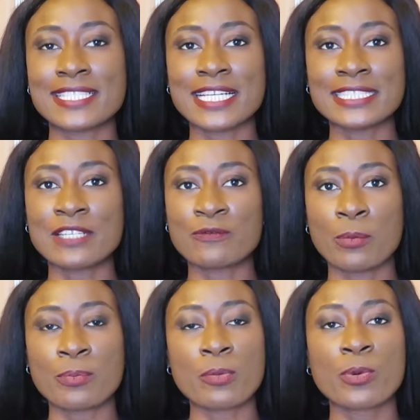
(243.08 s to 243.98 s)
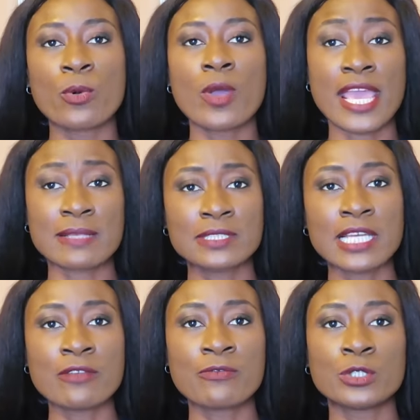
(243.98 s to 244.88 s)
standard for people
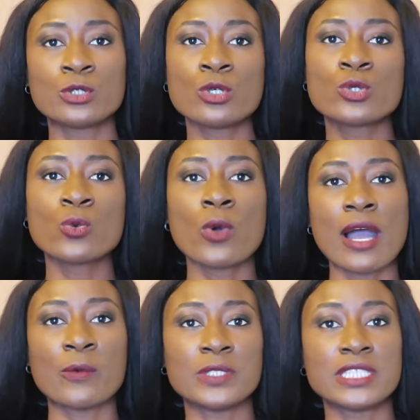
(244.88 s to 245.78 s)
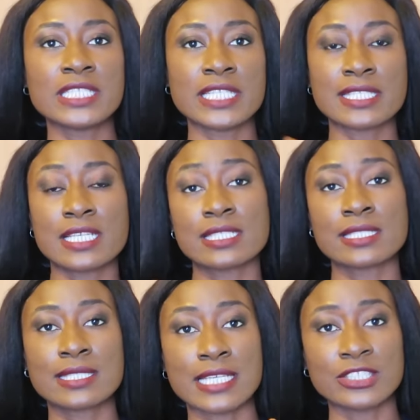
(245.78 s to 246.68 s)
especially for those who are within a
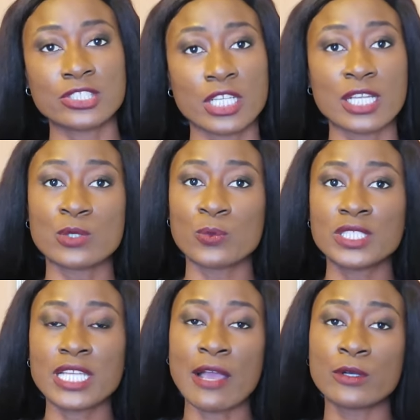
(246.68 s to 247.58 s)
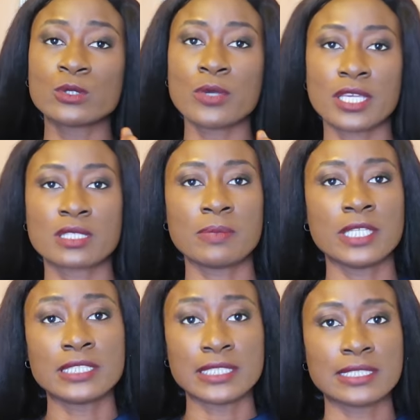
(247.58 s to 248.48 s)
certain size chart which i also
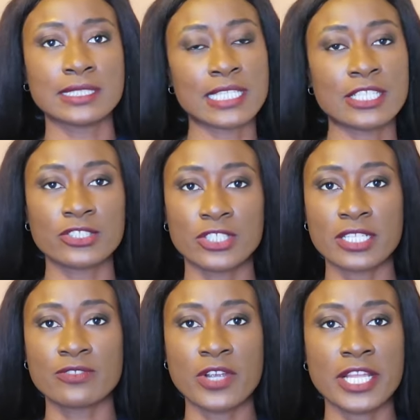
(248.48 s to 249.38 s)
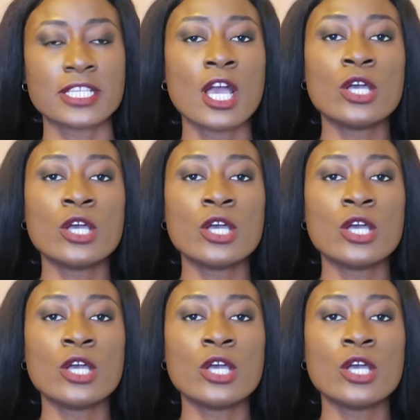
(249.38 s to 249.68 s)
explained in the size chart right